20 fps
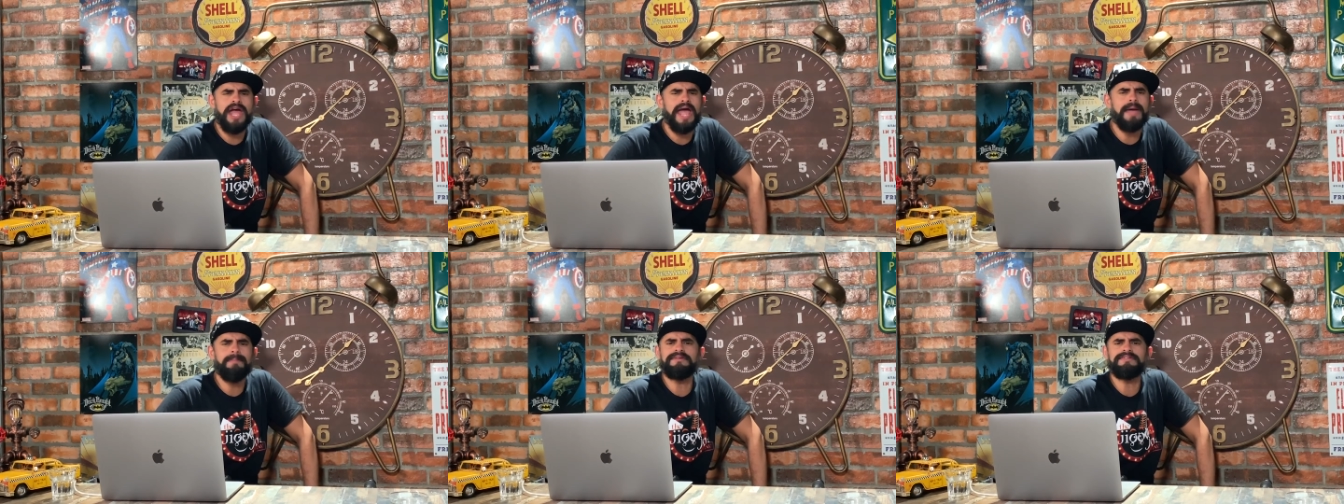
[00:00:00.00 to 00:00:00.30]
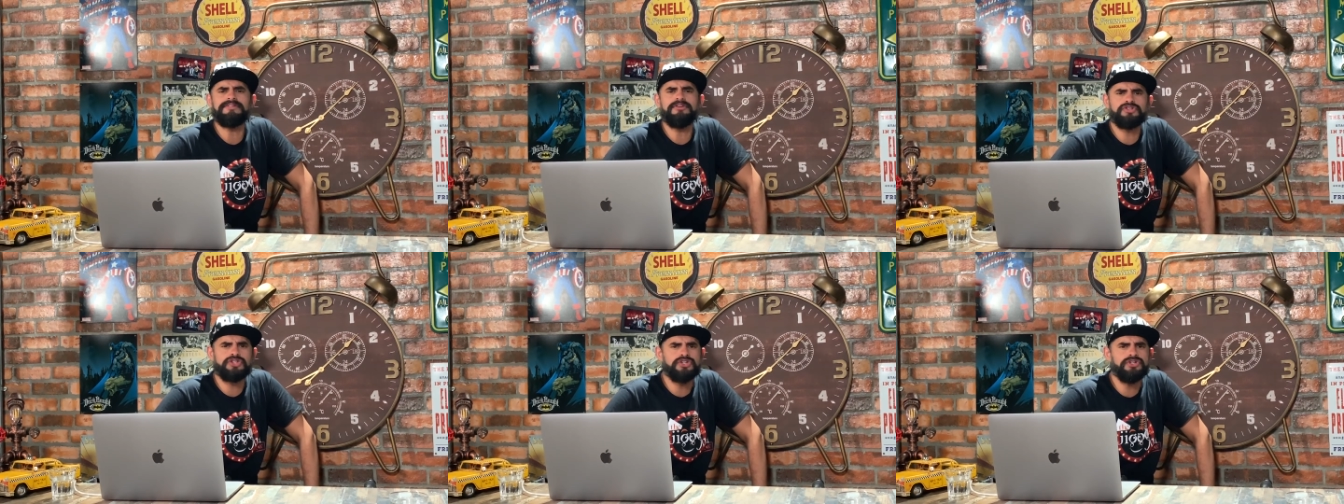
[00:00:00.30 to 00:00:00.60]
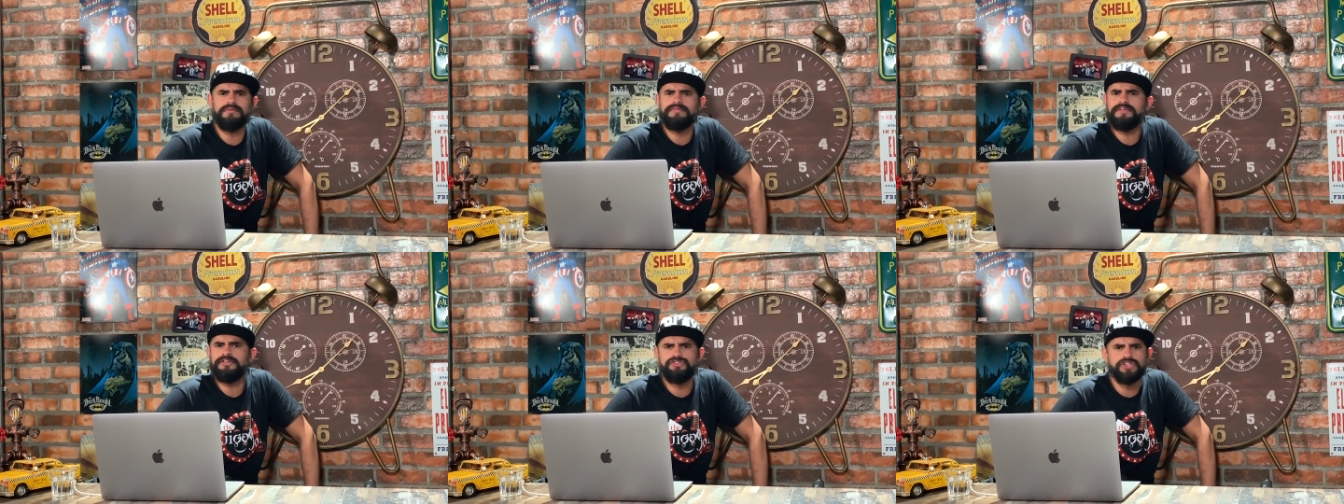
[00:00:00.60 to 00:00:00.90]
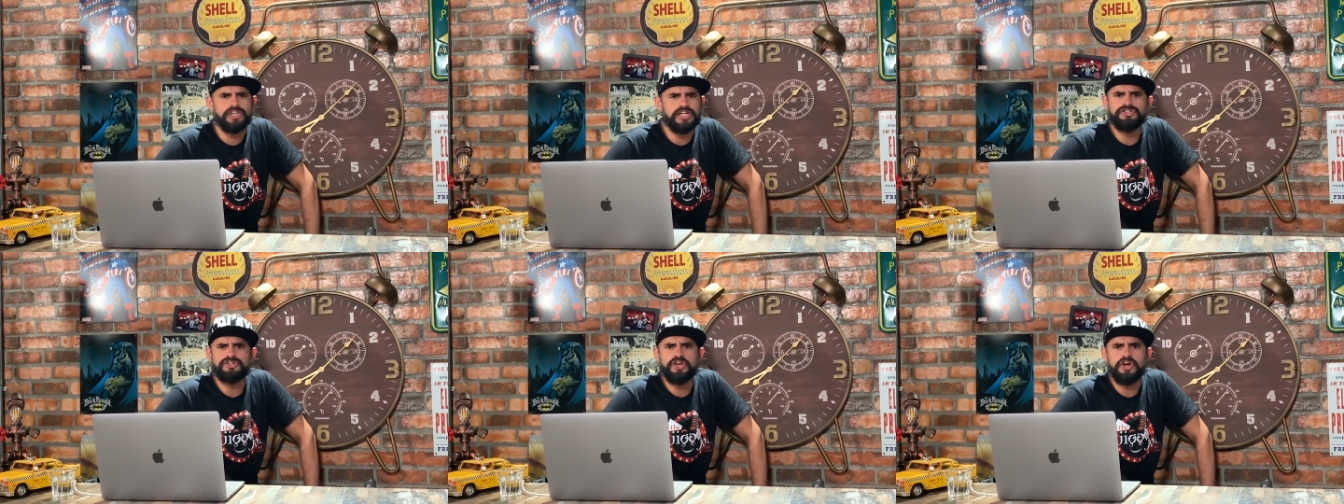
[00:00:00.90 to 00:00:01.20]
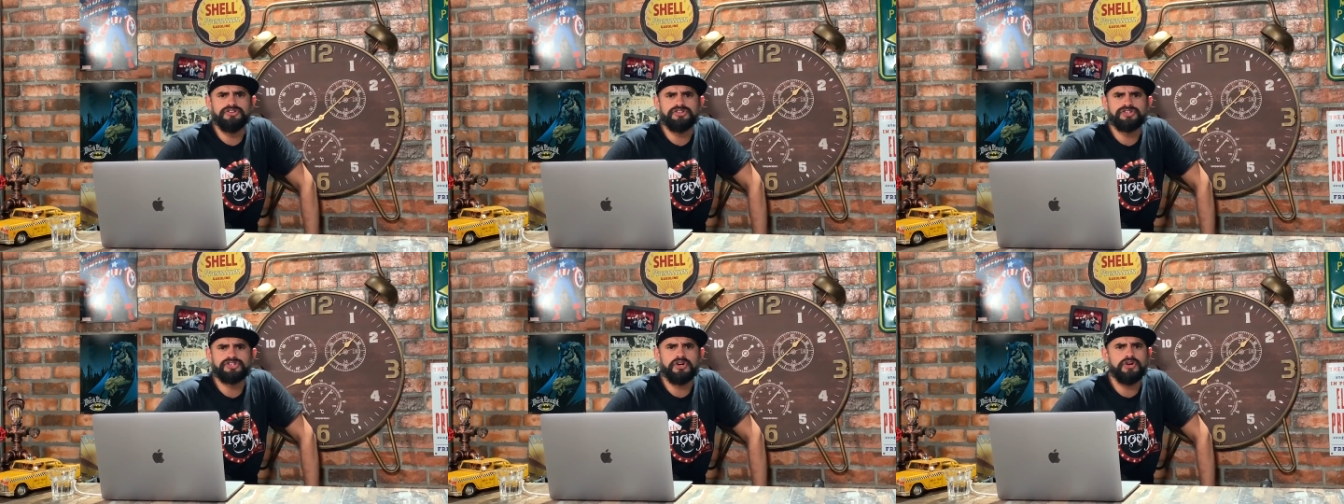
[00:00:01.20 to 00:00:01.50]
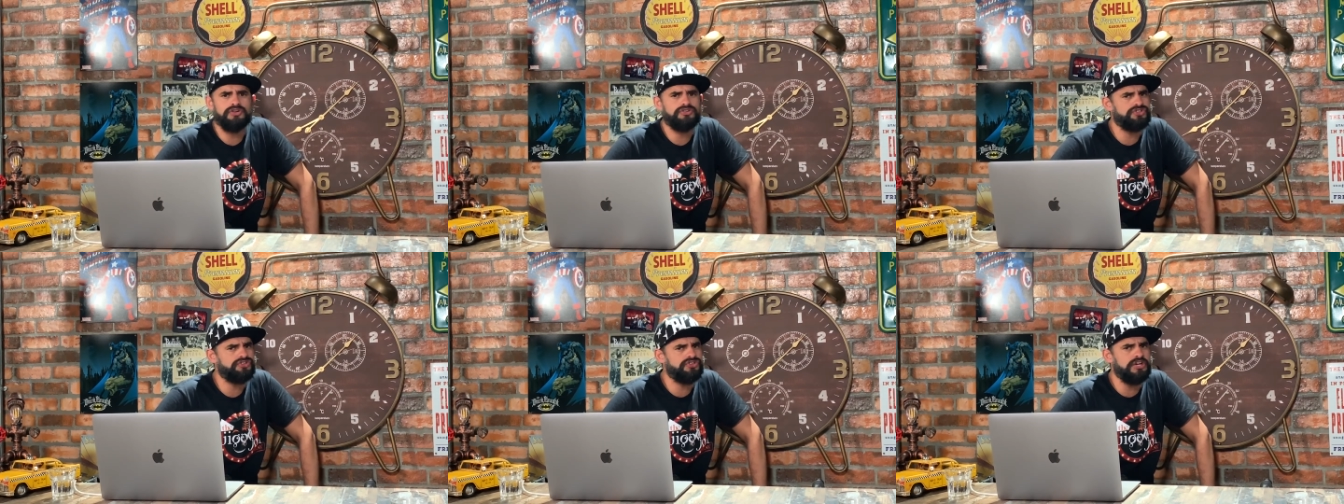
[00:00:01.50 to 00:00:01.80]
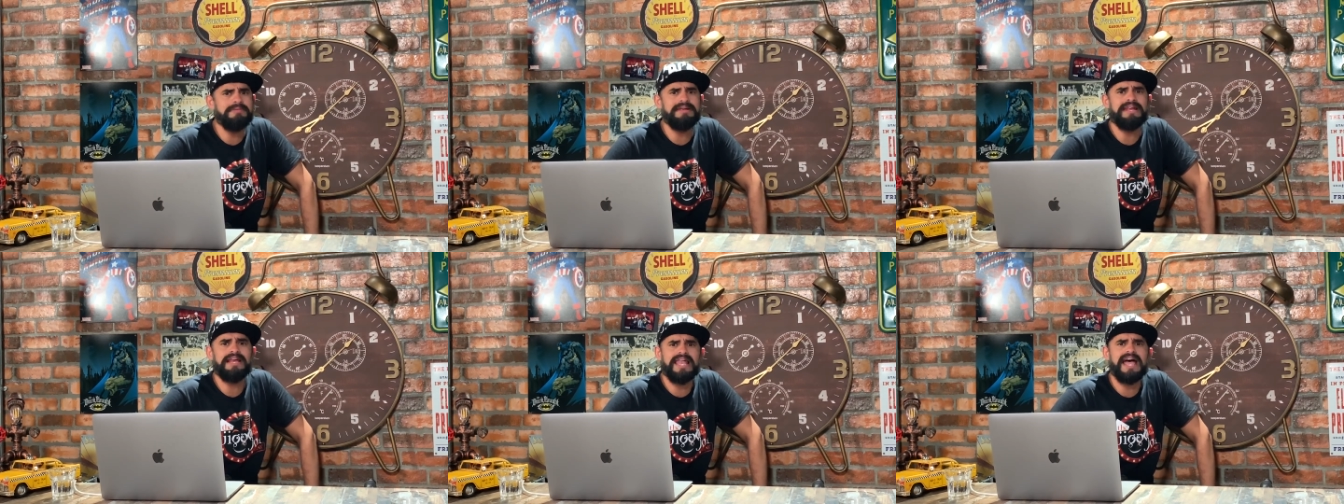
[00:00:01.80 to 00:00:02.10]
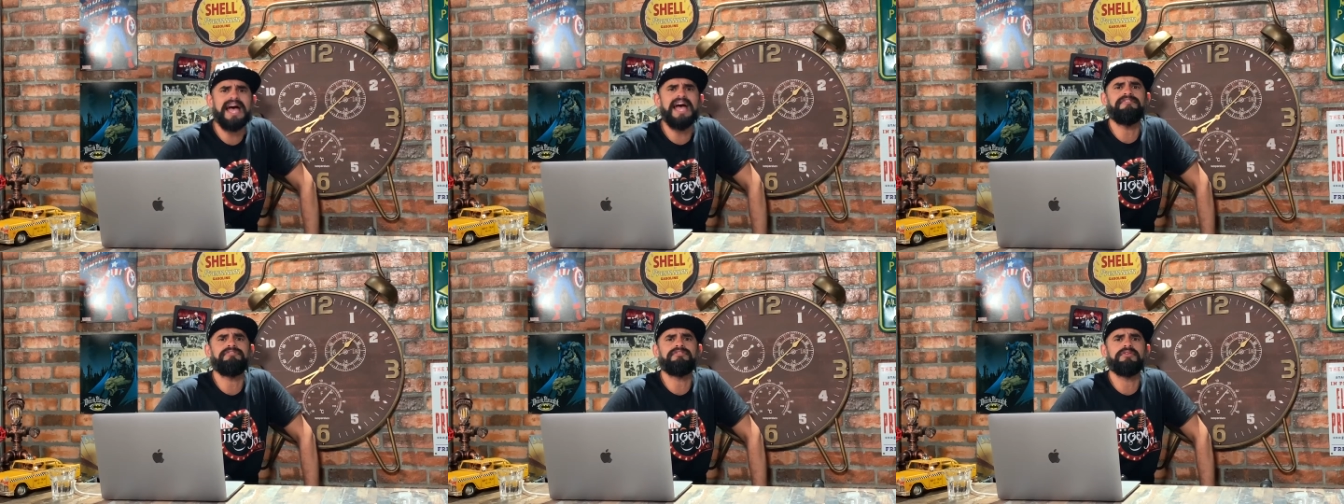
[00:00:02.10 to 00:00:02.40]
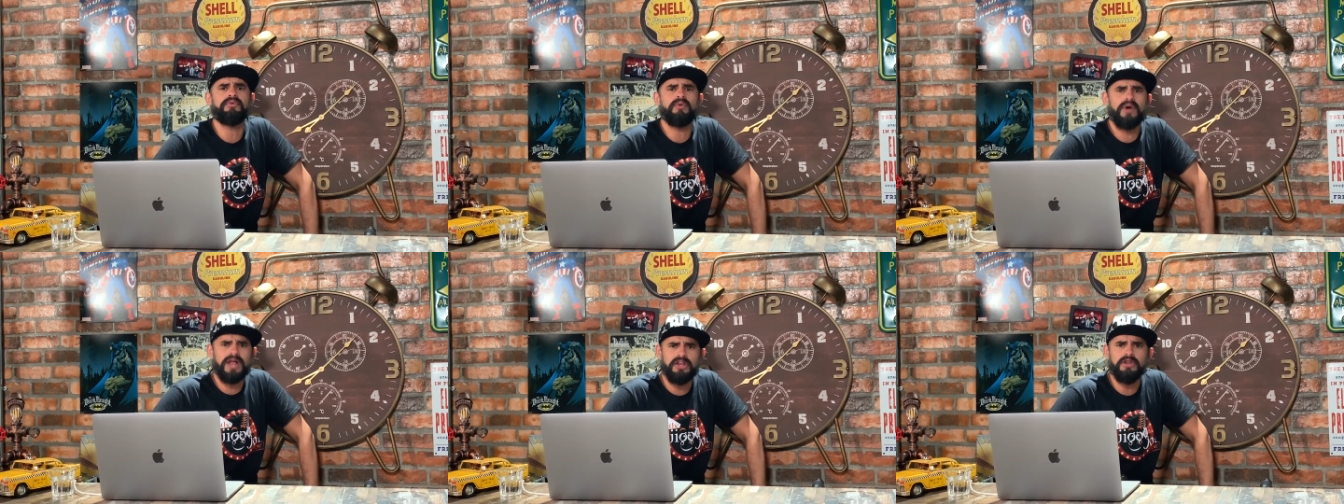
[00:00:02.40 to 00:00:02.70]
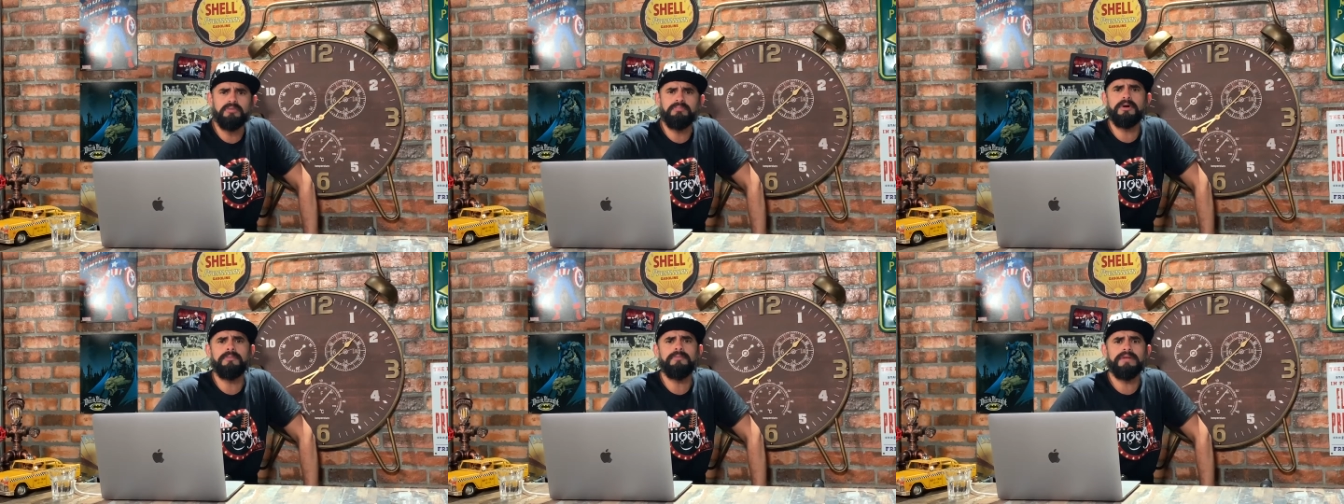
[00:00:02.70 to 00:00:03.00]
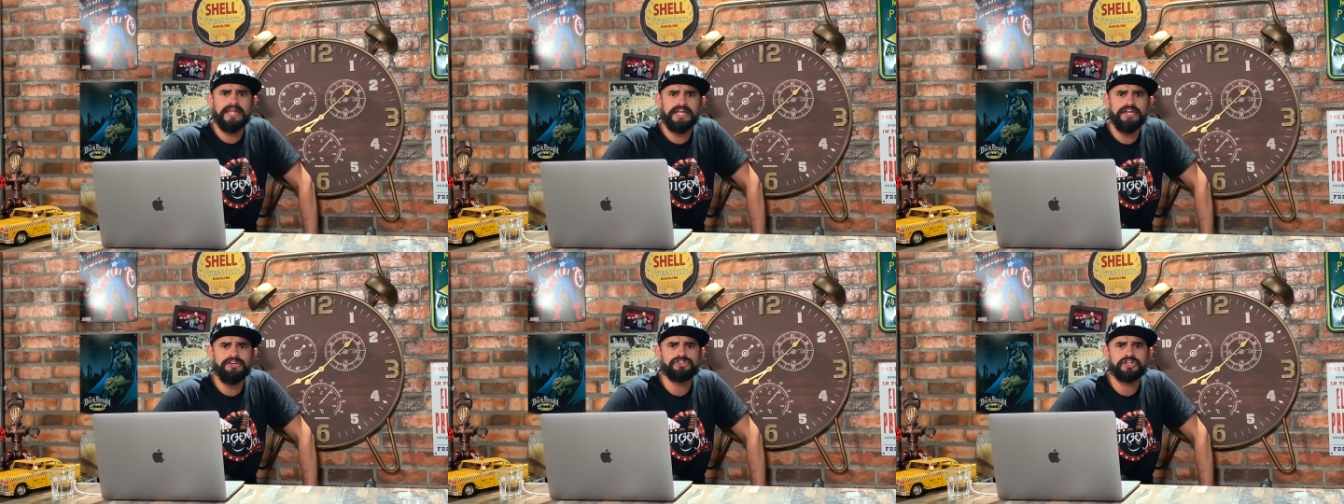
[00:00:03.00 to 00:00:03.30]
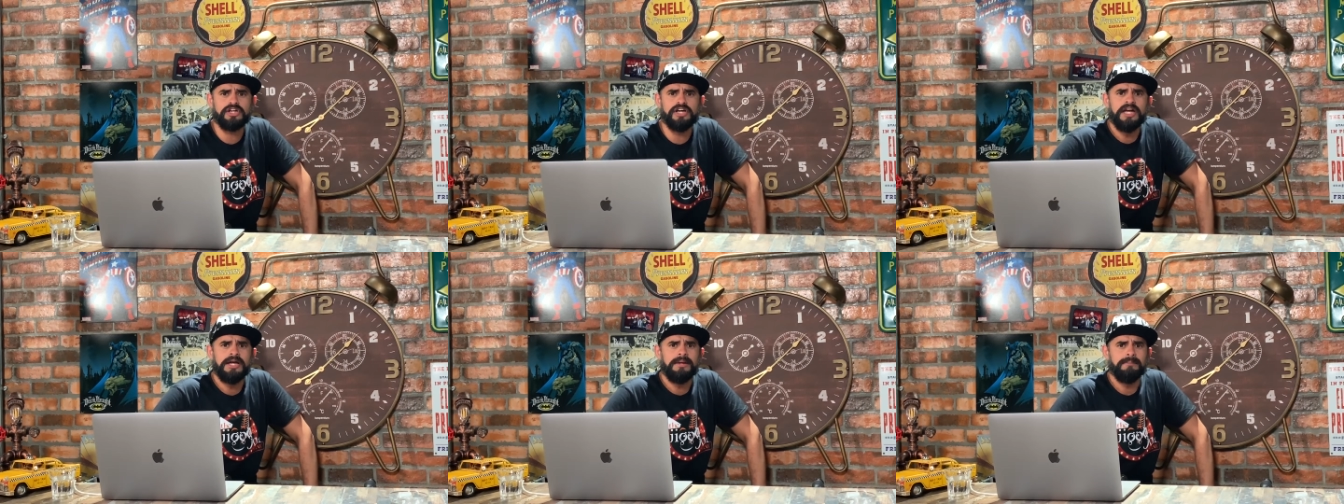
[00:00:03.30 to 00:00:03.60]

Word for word: episode two of the Jiggee Jon Show, streaming live from Kuala Lumpur, Malaysia,